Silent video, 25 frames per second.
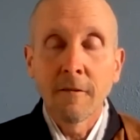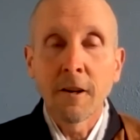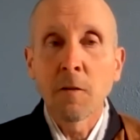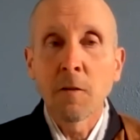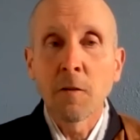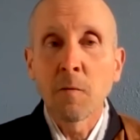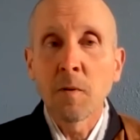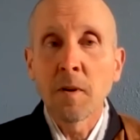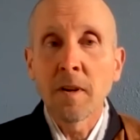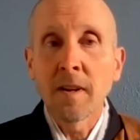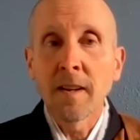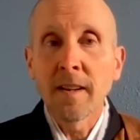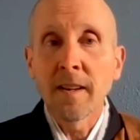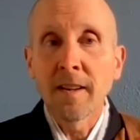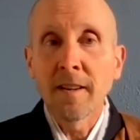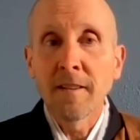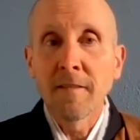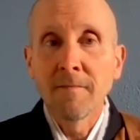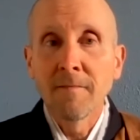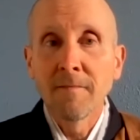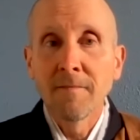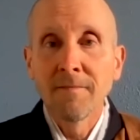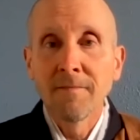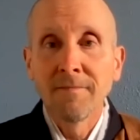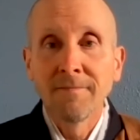What can
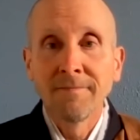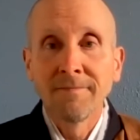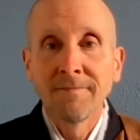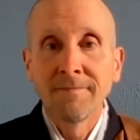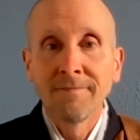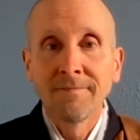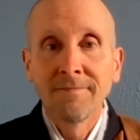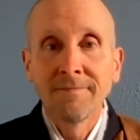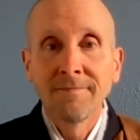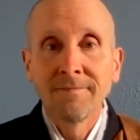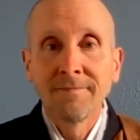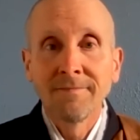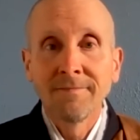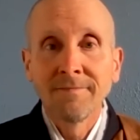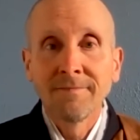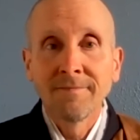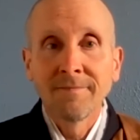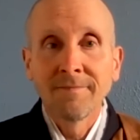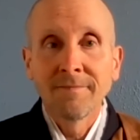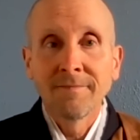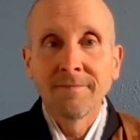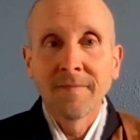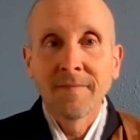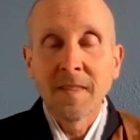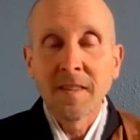we
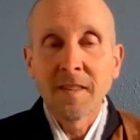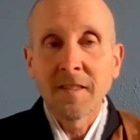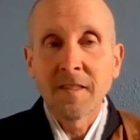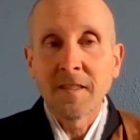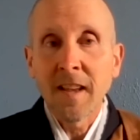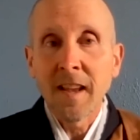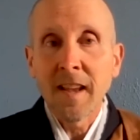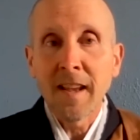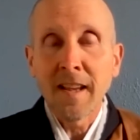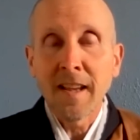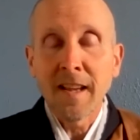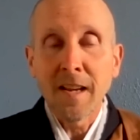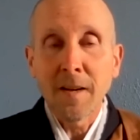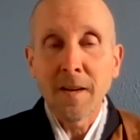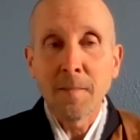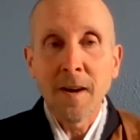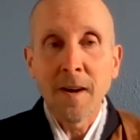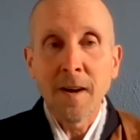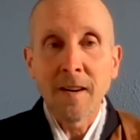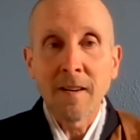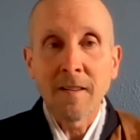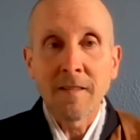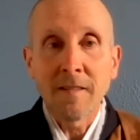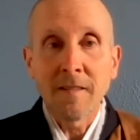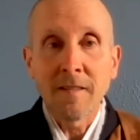say
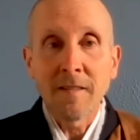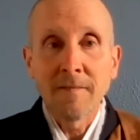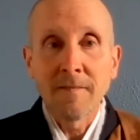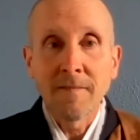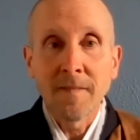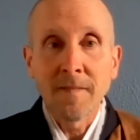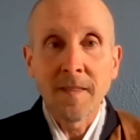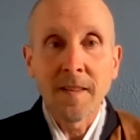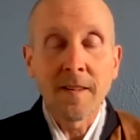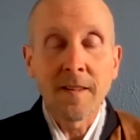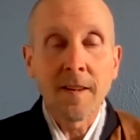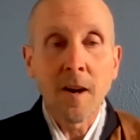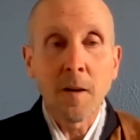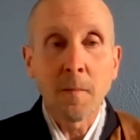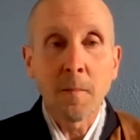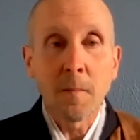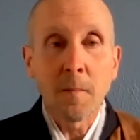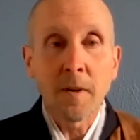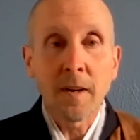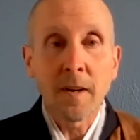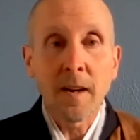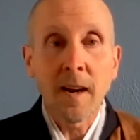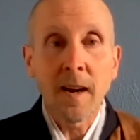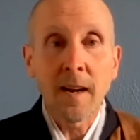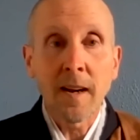about the
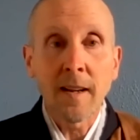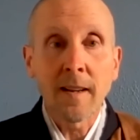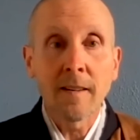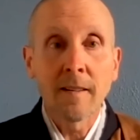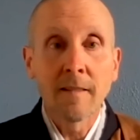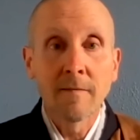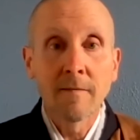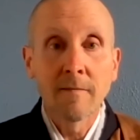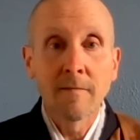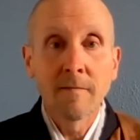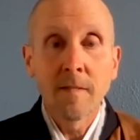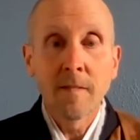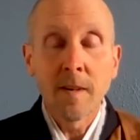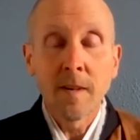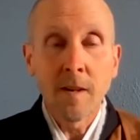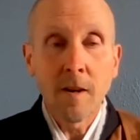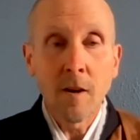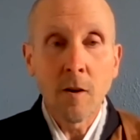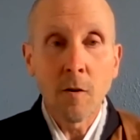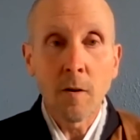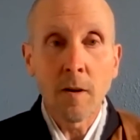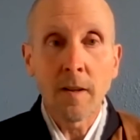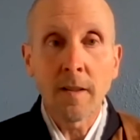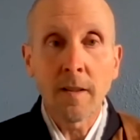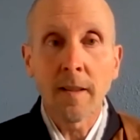dharmakaya,
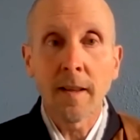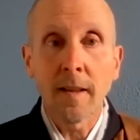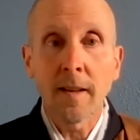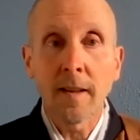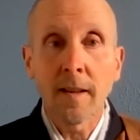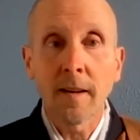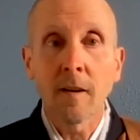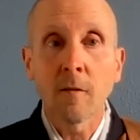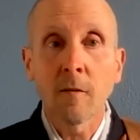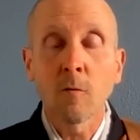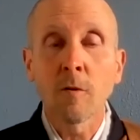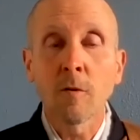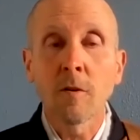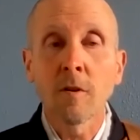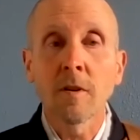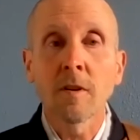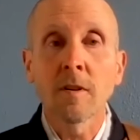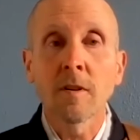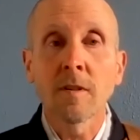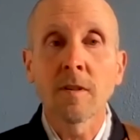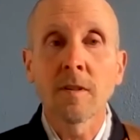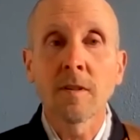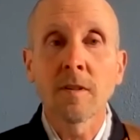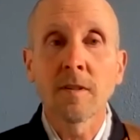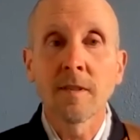knowing that our
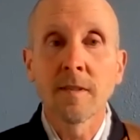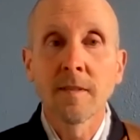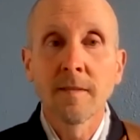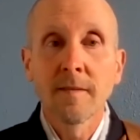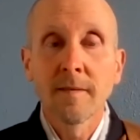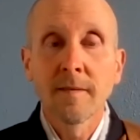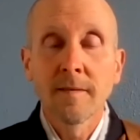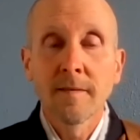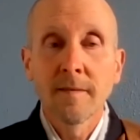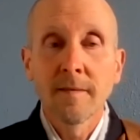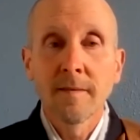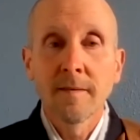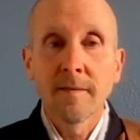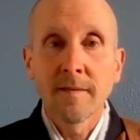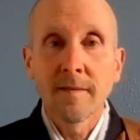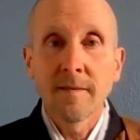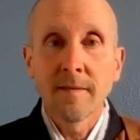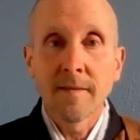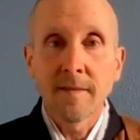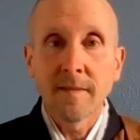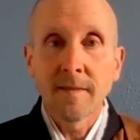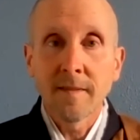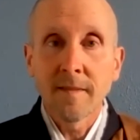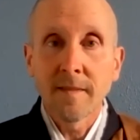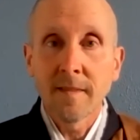words
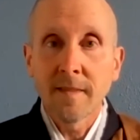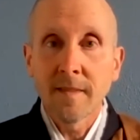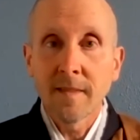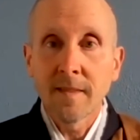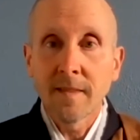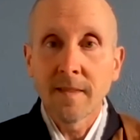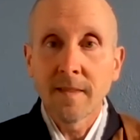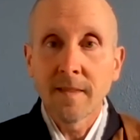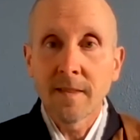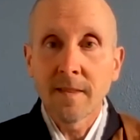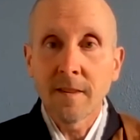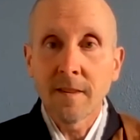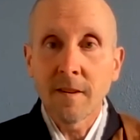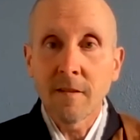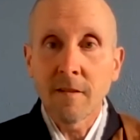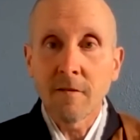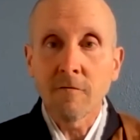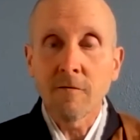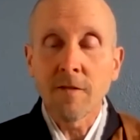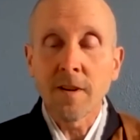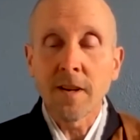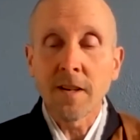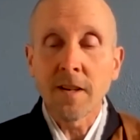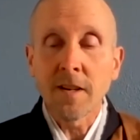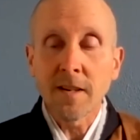
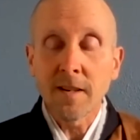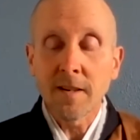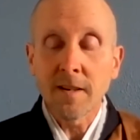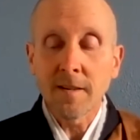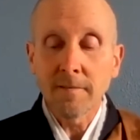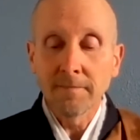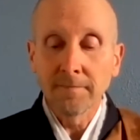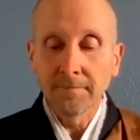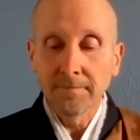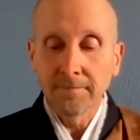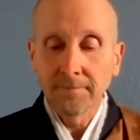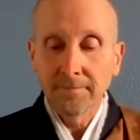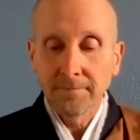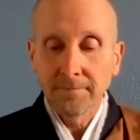don't reach it?